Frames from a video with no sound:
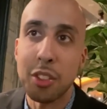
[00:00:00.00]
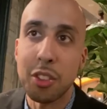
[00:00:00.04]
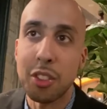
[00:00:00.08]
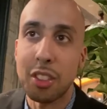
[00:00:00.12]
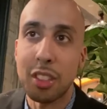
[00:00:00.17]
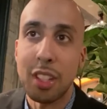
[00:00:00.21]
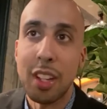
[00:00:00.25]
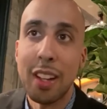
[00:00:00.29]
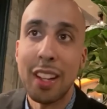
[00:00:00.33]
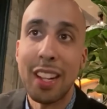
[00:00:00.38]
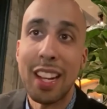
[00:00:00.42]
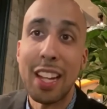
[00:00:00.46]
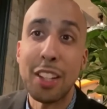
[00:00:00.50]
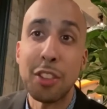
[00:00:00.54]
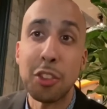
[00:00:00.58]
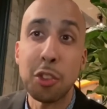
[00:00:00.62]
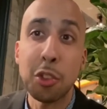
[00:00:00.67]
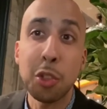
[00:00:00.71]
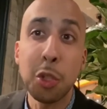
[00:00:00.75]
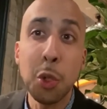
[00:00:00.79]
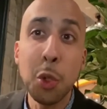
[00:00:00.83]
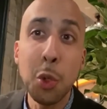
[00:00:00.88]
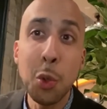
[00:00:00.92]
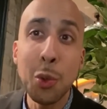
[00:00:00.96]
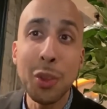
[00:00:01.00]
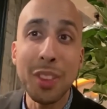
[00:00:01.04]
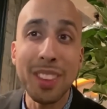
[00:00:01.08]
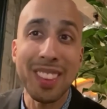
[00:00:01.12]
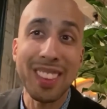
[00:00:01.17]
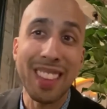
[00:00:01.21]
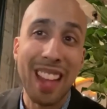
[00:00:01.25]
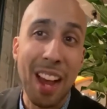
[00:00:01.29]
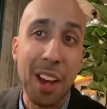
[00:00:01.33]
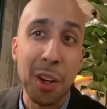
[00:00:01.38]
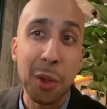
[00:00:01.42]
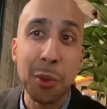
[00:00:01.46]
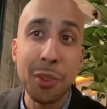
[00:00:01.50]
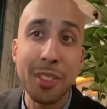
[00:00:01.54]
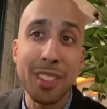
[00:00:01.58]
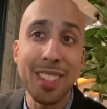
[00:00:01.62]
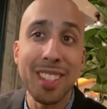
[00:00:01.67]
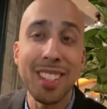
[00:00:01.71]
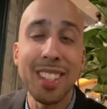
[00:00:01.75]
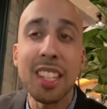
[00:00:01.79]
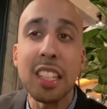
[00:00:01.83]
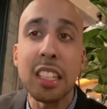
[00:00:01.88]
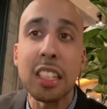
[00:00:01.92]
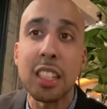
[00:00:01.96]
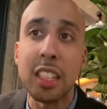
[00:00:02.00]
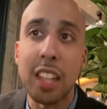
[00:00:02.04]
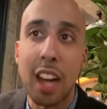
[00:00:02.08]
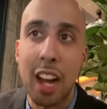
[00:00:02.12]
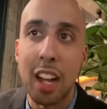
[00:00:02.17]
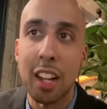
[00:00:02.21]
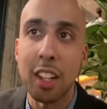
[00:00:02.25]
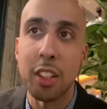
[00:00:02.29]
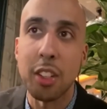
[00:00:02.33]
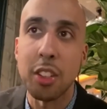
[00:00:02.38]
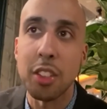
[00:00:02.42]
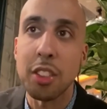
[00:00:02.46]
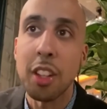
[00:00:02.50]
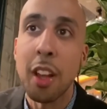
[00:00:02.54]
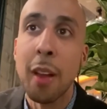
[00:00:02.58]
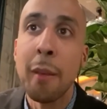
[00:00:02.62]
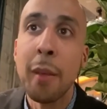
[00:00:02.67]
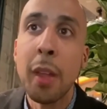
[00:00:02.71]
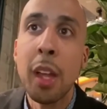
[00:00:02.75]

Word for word: Guys, $2,000.